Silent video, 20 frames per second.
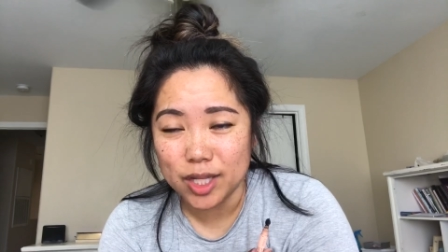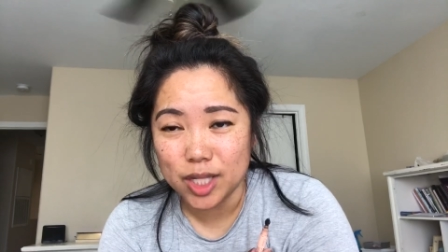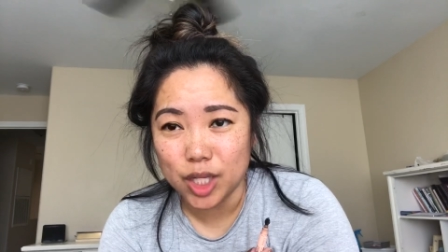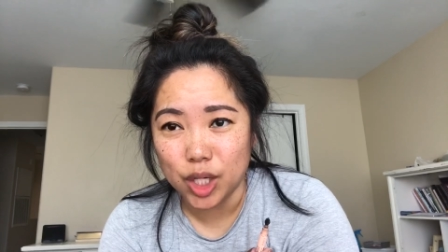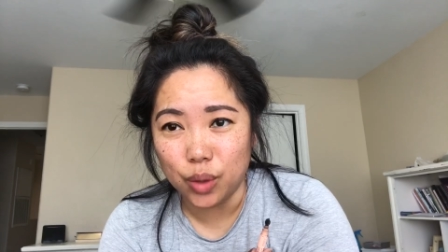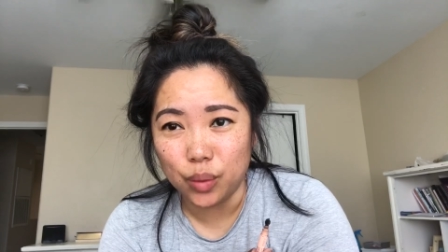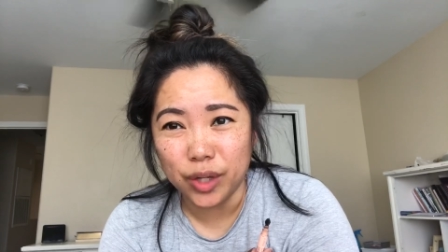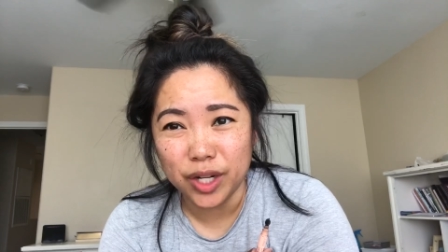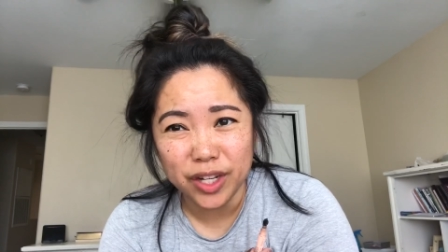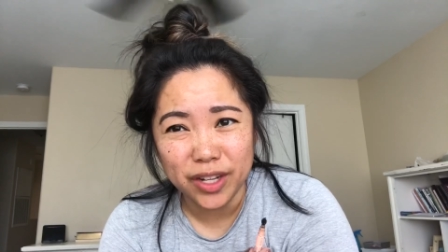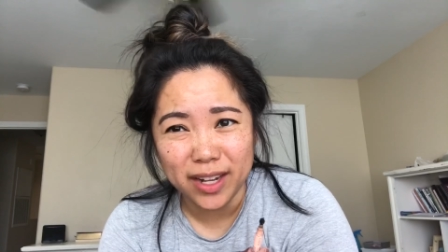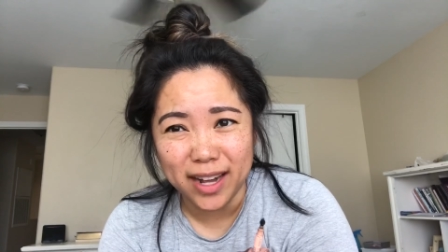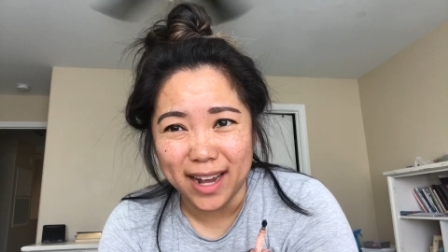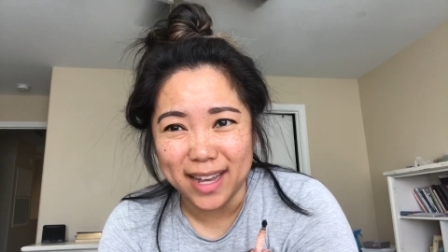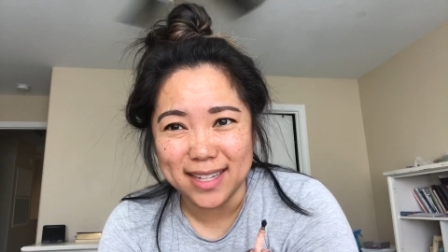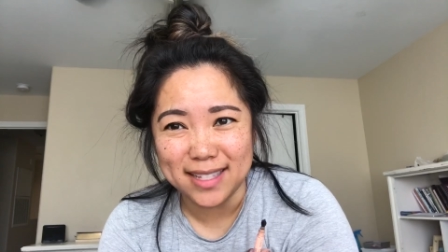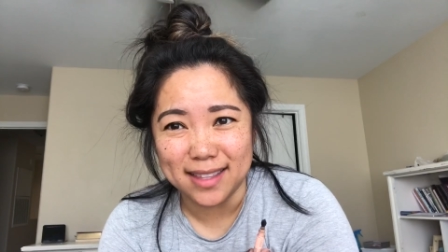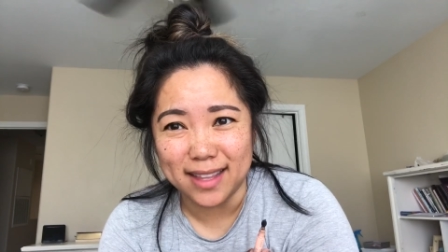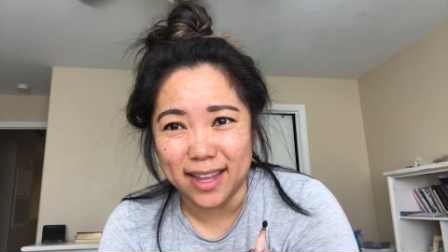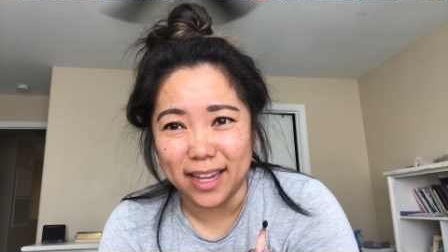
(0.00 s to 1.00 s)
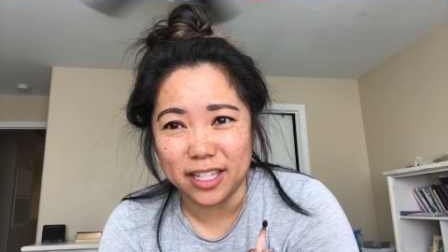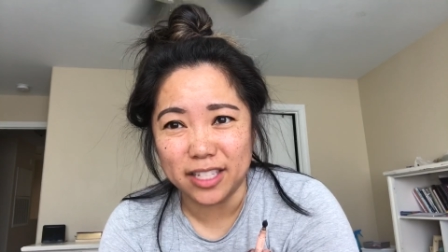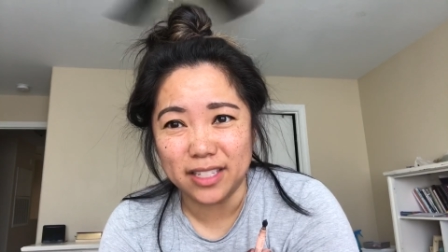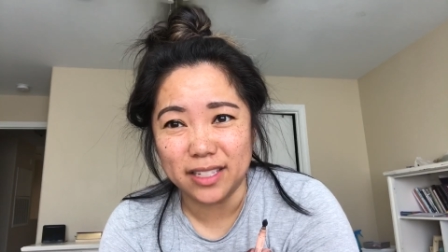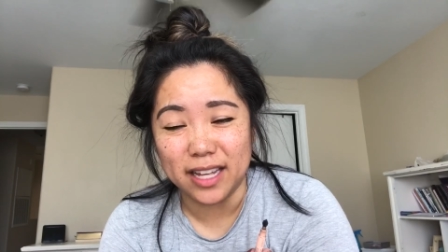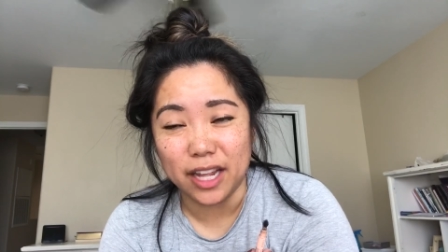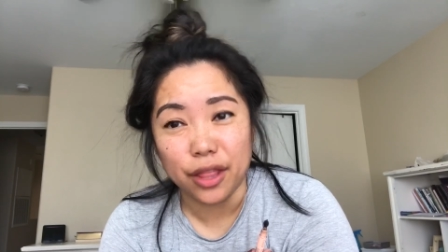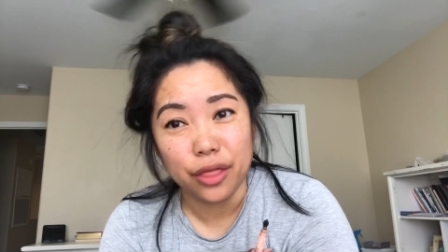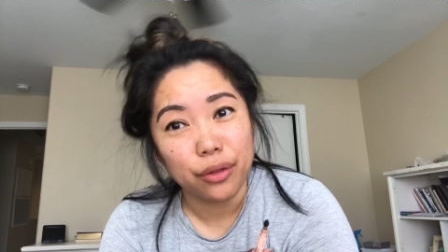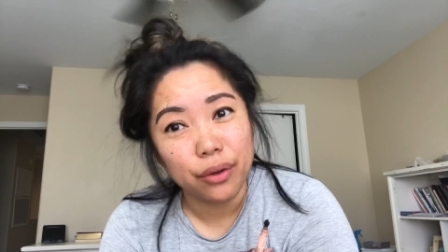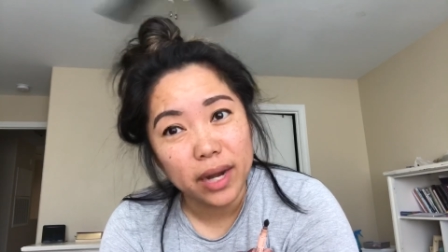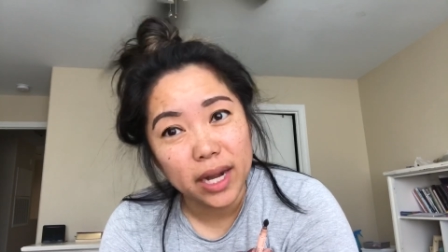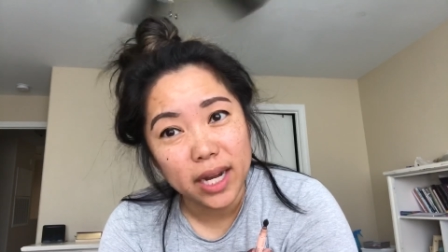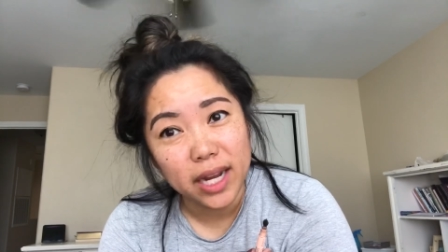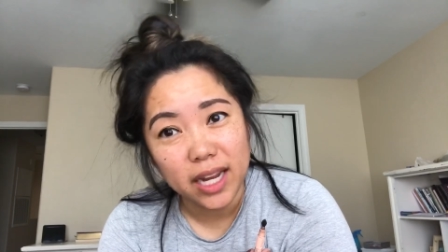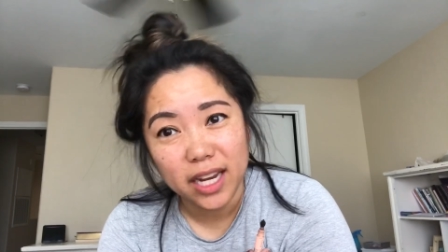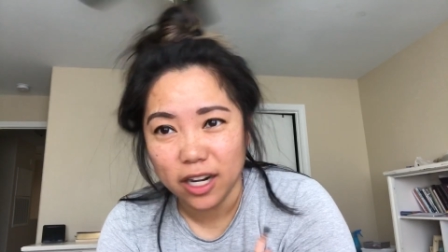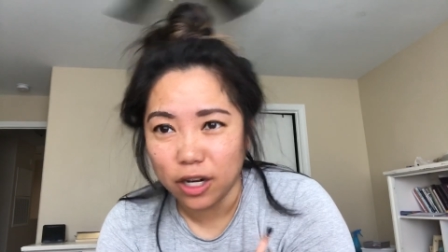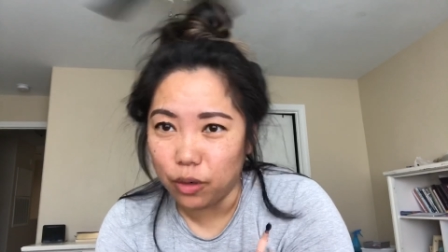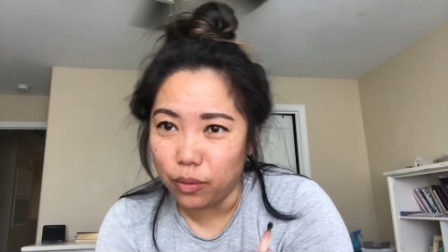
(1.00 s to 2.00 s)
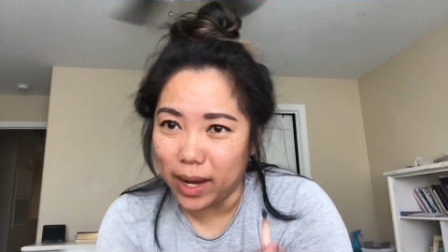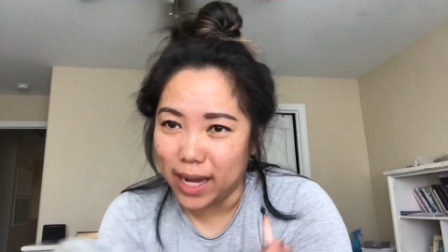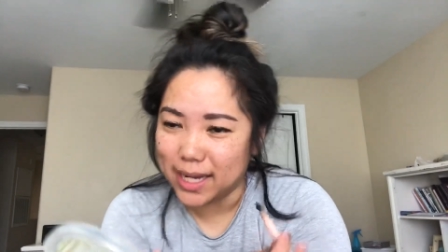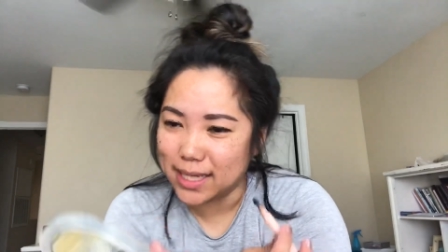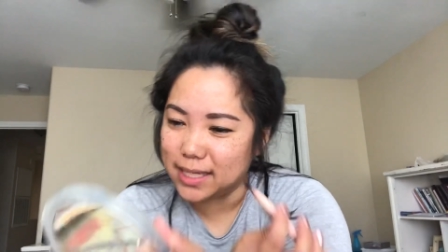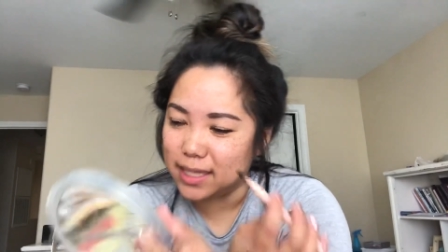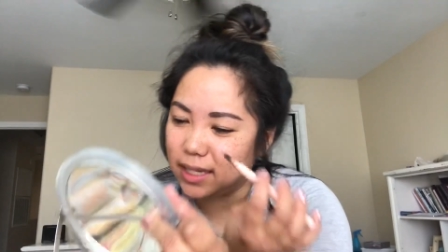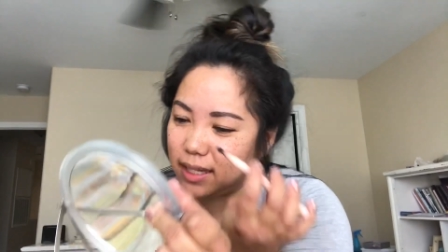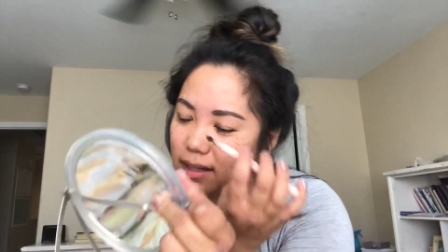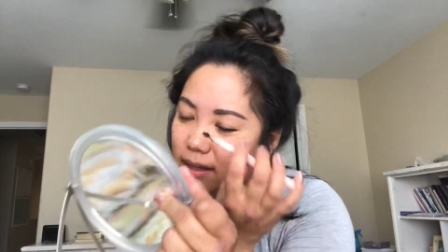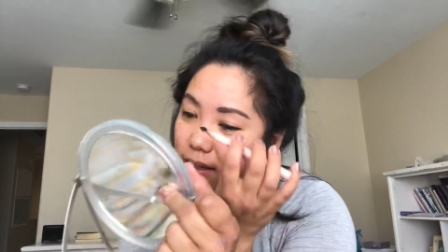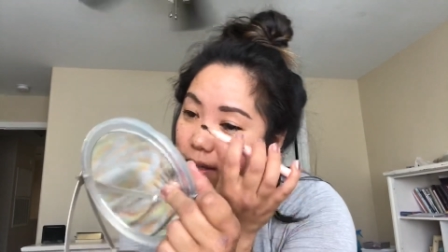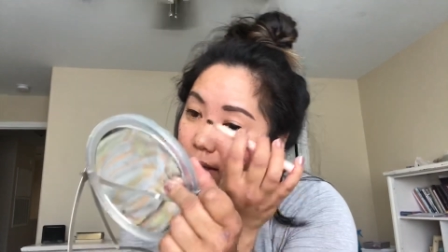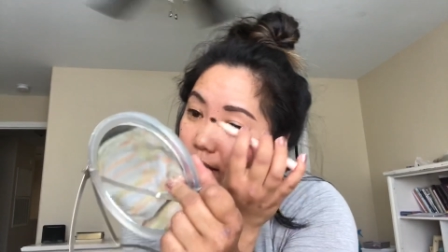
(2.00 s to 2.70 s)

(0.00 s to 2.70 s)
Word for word: So what do you guys like? Do you like threading or waxing?